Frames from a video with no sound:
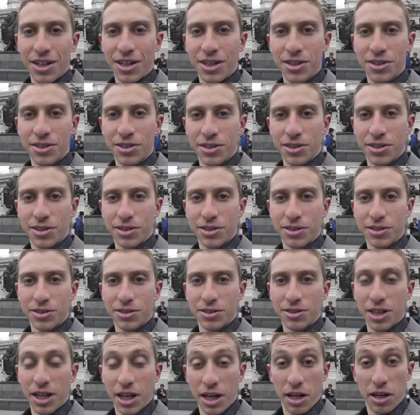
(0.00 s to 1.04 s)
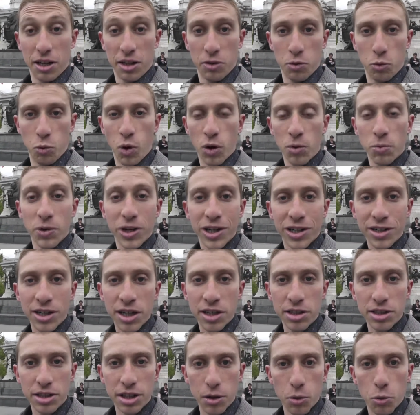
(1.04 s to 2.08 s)
that one way or
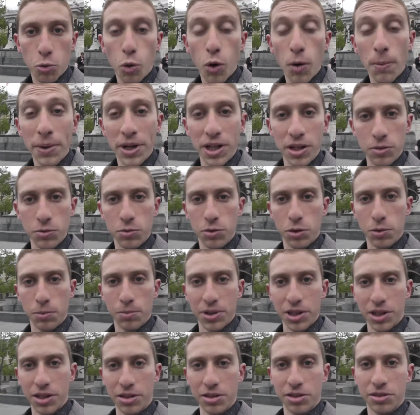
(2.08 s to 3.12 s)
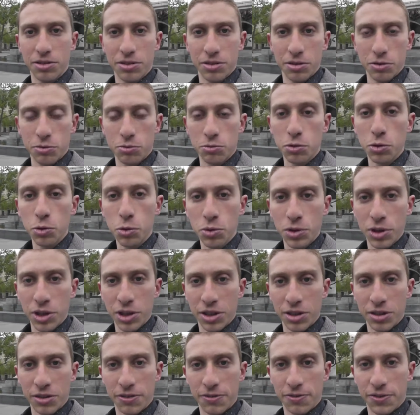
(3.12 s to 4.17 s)
another, a woman will be
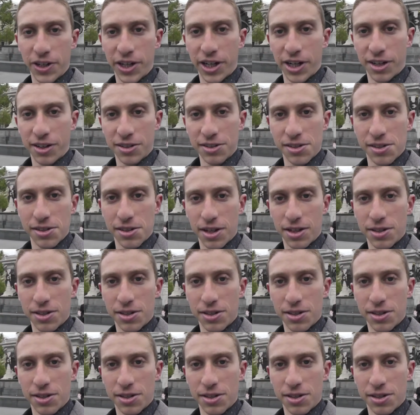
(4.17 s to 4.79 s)
ruling France.